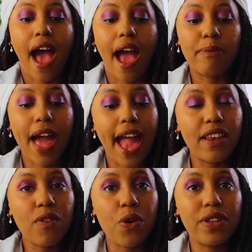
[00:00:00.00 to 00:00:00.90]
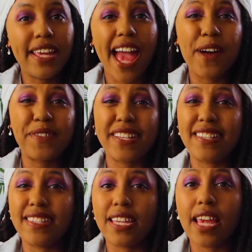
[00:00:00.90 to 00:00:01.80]
I'm kind of holding out to
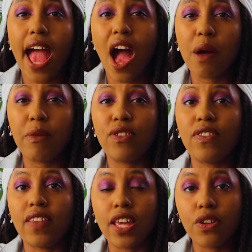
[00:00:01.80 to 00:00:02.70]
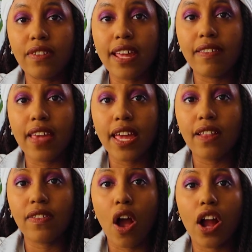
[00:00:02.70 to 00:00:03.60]
see how much single day
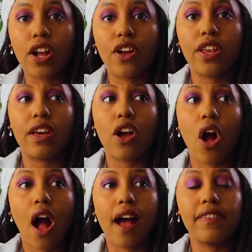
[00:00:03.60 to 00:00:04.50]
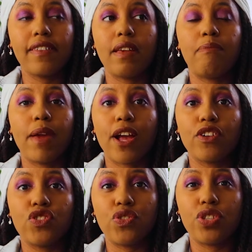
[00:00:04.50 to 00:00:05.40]
tickets are gonna cost
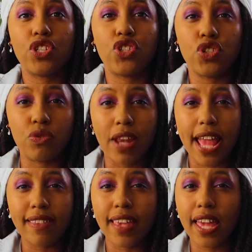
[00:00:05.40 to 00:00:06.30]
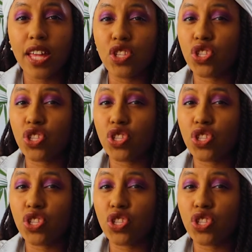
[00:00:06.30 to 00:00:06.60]
compared to the 2-day tickets.